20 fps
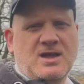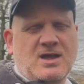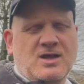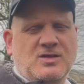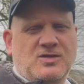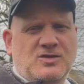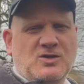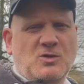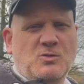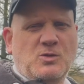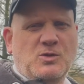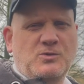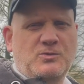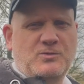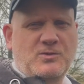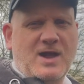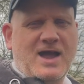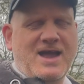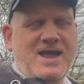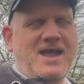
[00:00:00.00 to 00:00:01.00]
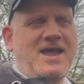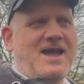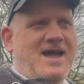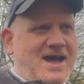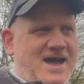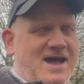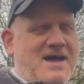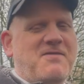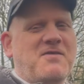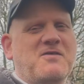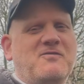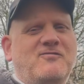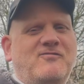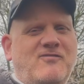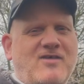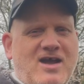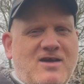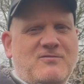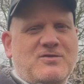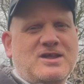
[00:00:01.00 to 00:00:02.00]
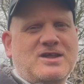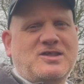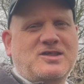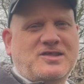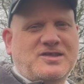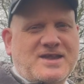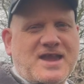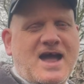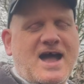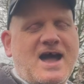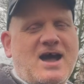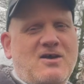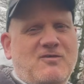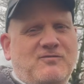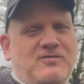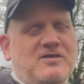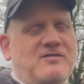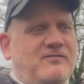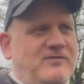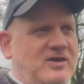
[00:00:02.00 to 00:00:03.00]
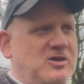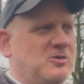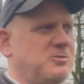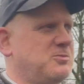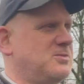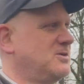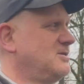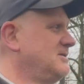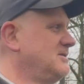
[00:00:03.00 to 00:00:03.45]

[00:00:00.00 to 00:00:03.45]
So we're right at the very start of the film.